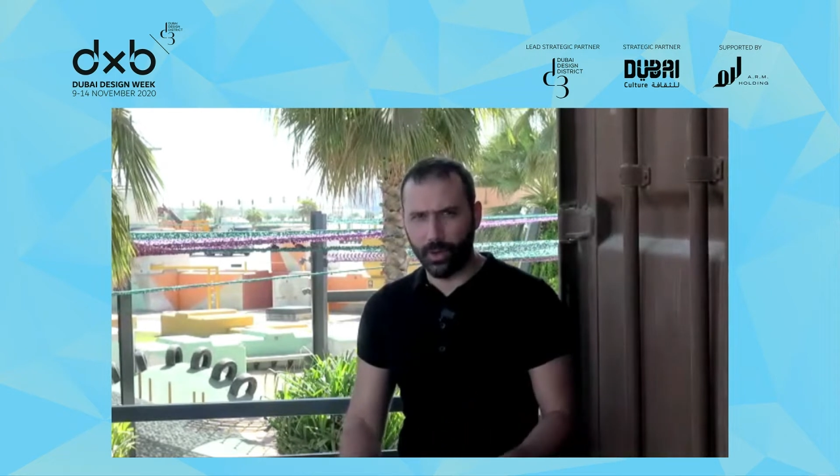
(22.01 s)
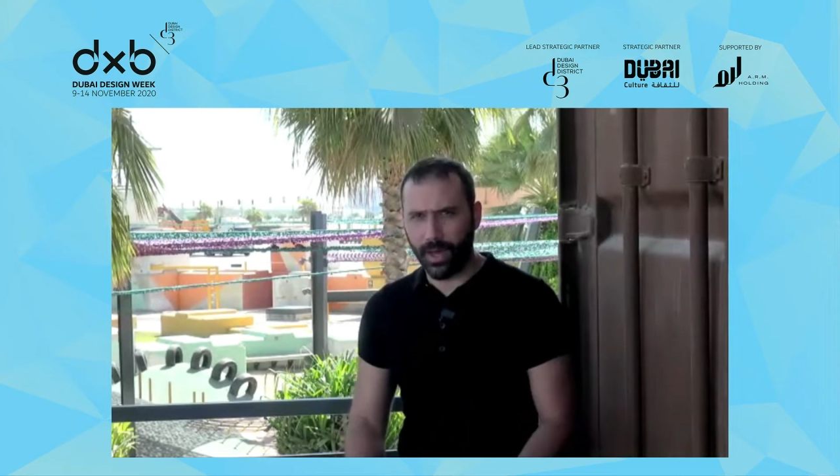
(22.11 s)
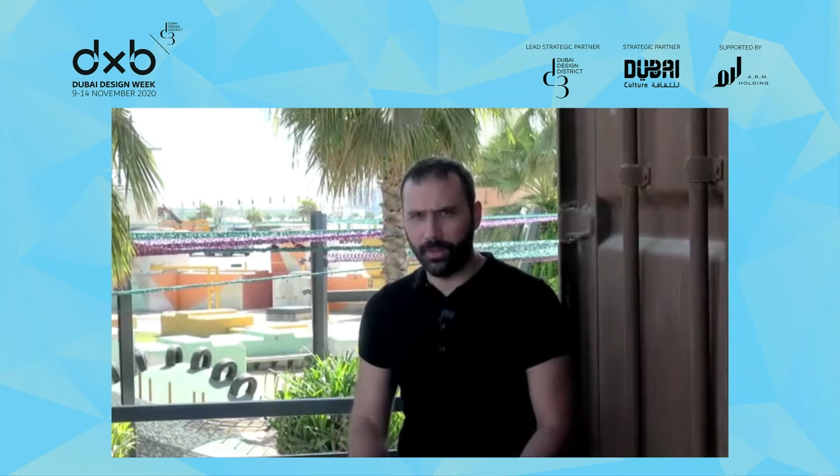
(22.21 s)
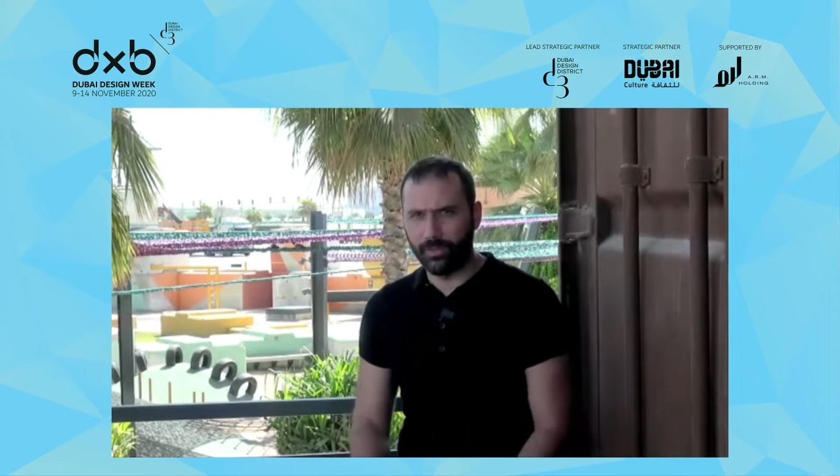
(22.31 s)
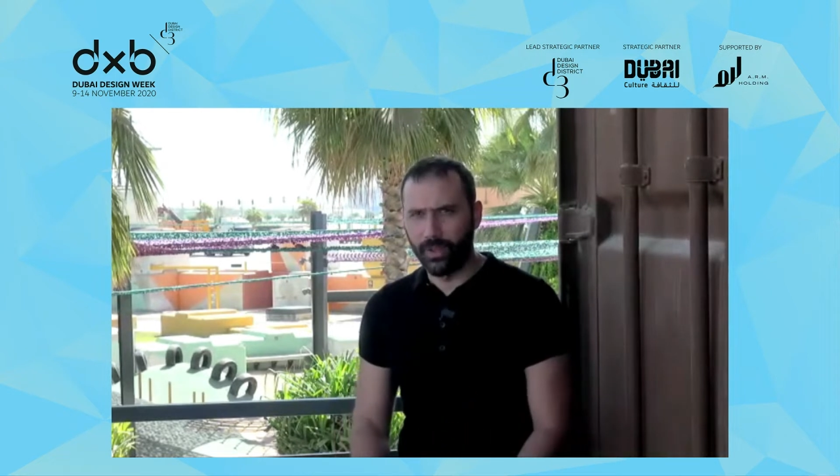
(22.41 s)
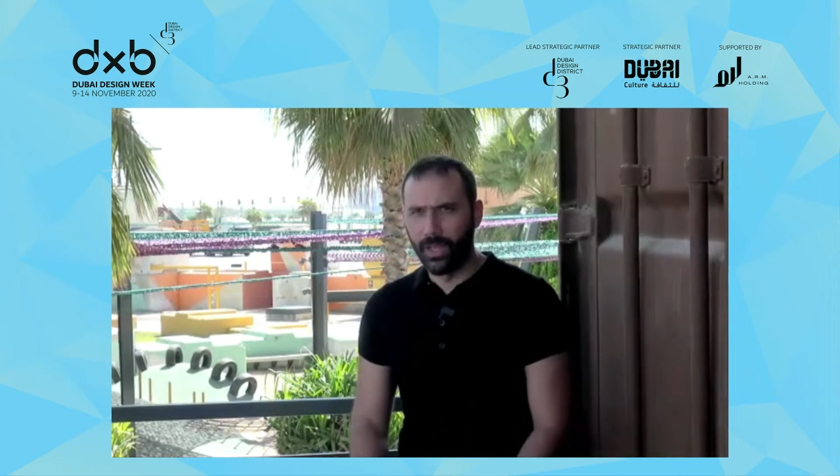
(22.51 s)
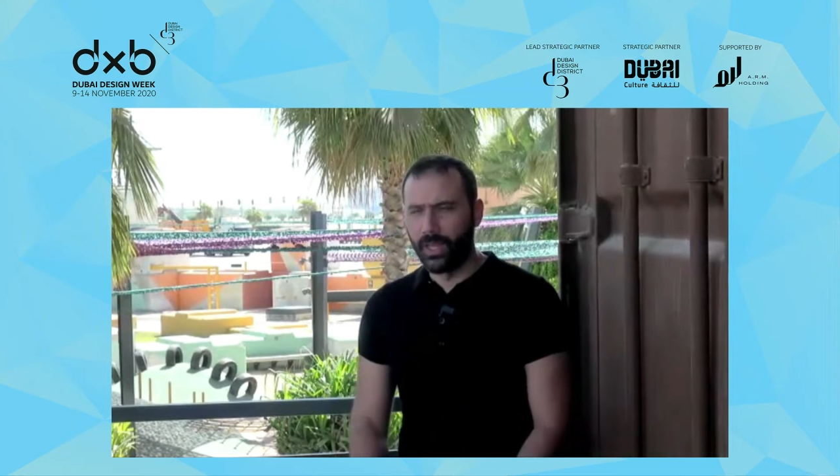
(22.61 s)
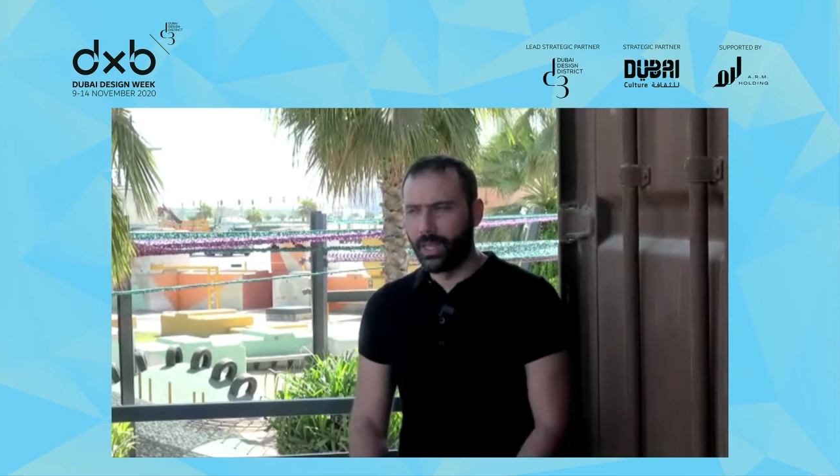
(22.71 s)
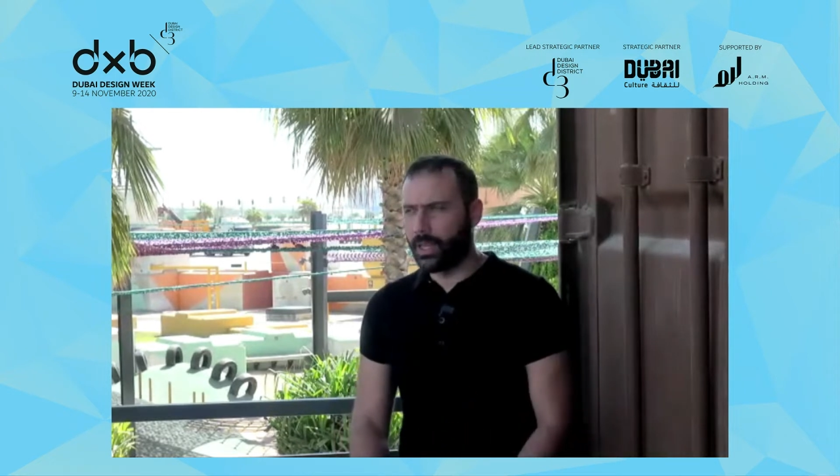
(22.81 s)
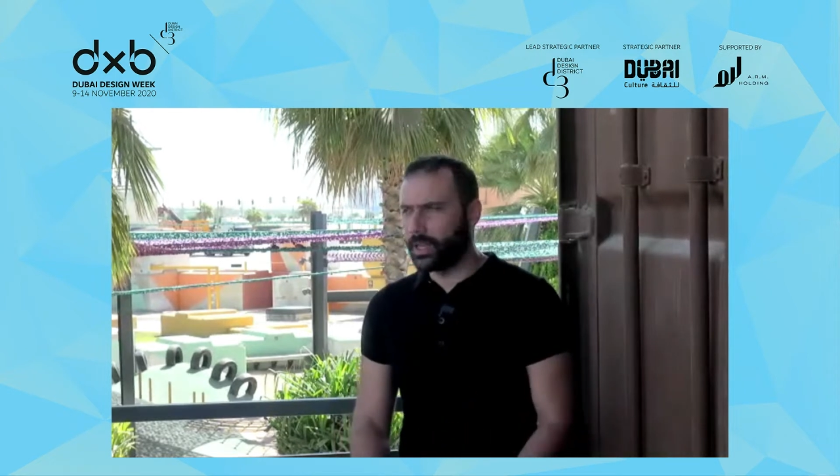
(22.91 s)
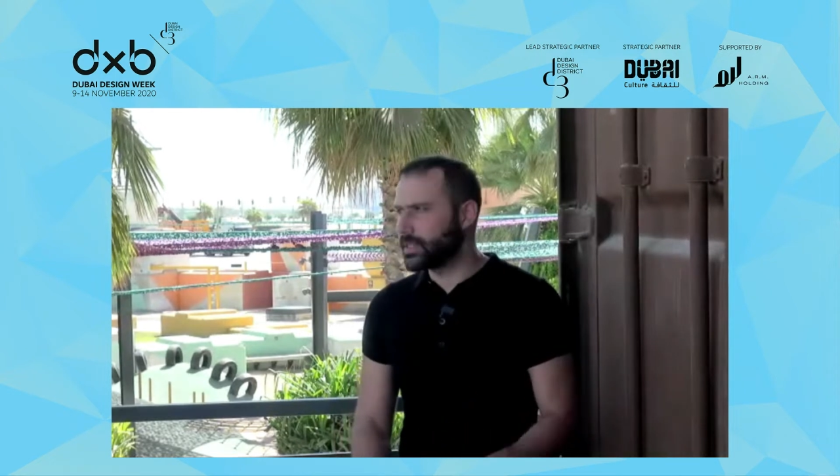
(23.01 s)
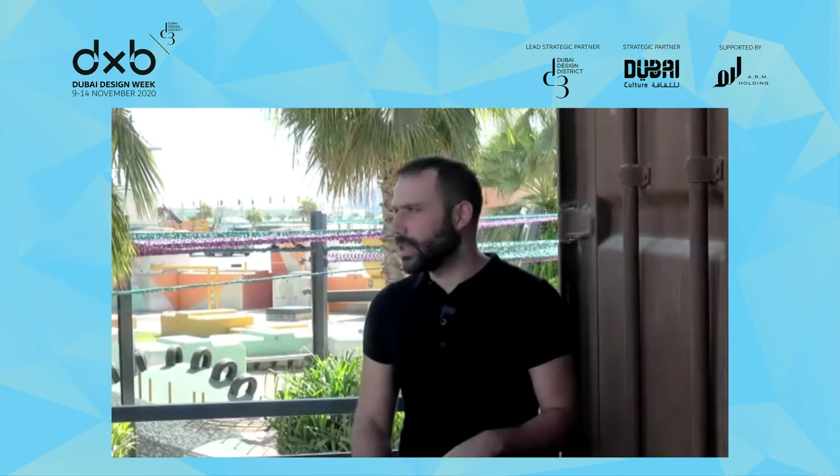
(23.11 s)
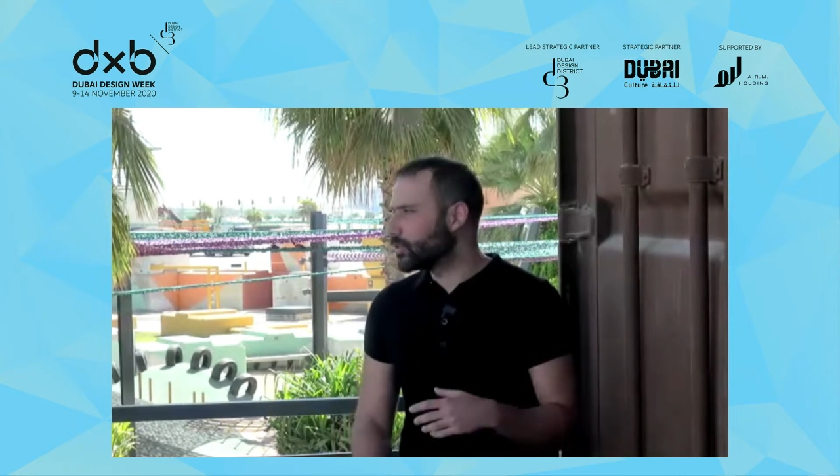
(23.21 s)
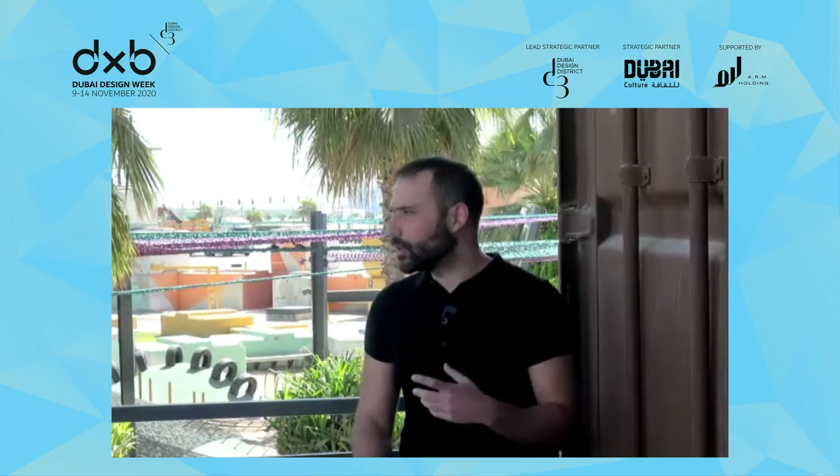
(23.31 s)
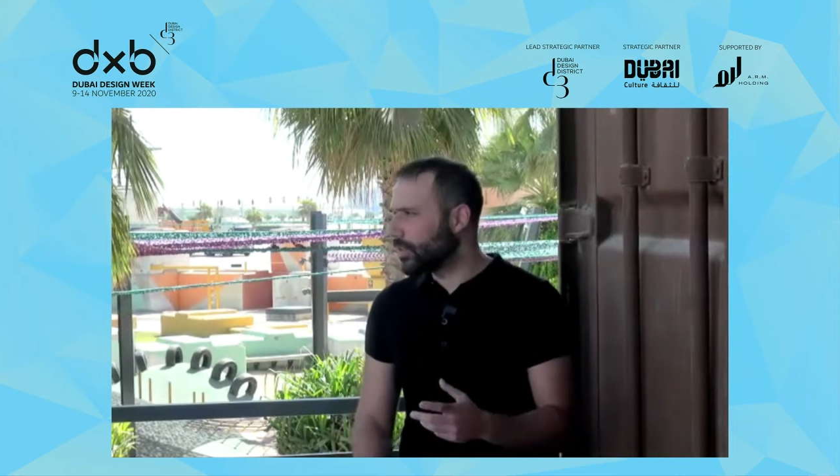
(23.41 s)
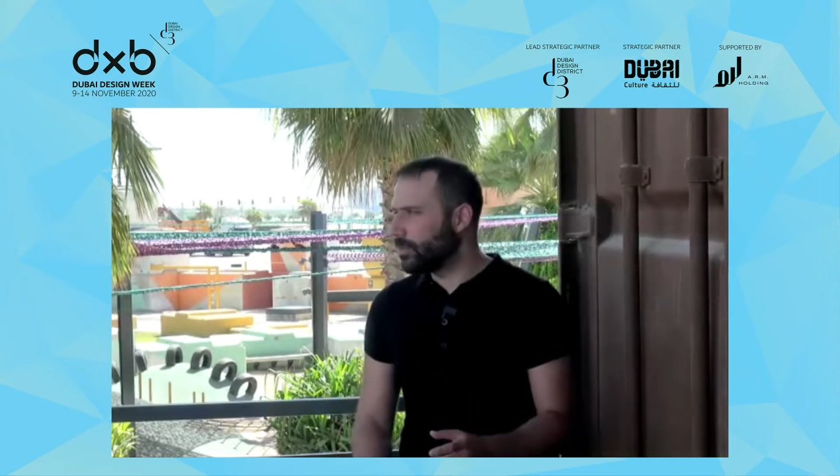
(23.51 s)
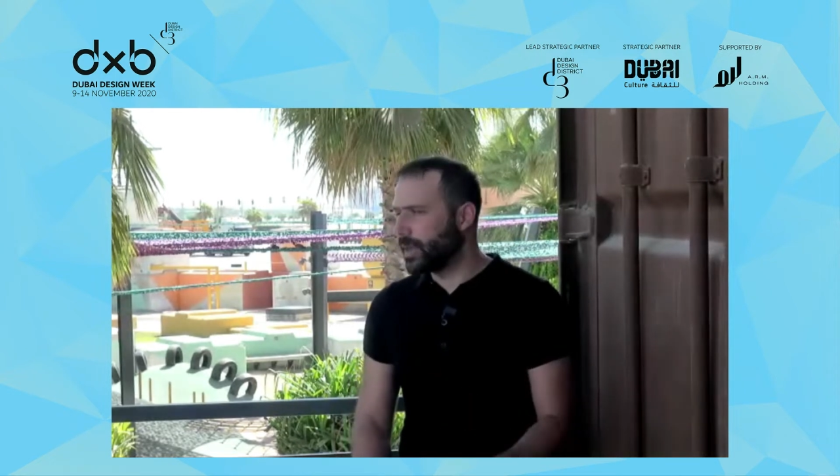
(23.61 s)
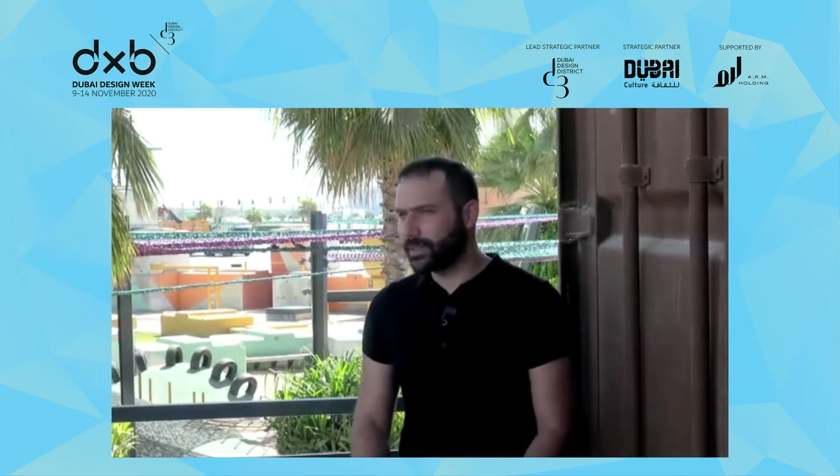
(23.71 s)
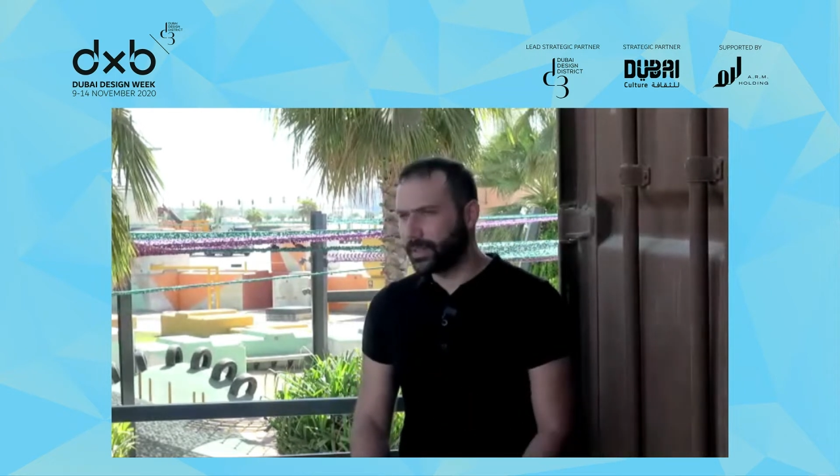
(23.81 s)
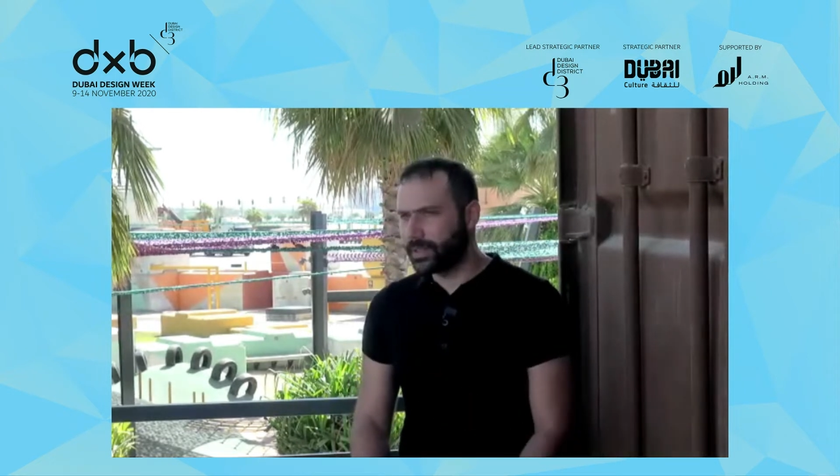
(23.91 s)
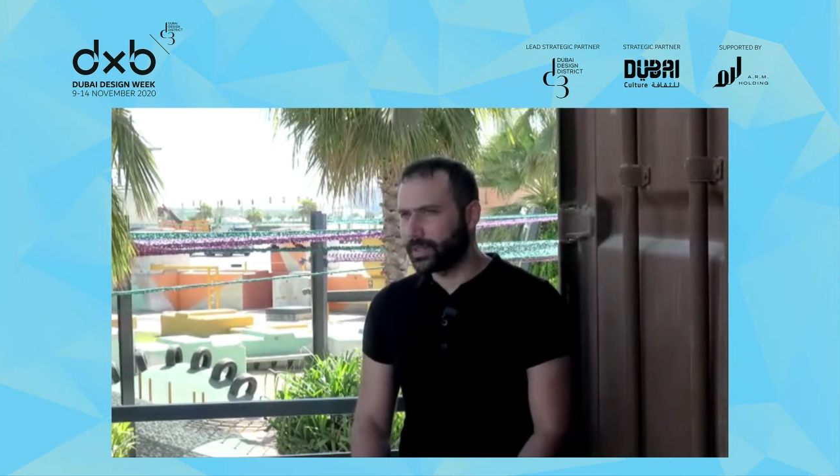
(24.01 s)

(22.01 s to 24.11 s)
have a central thematic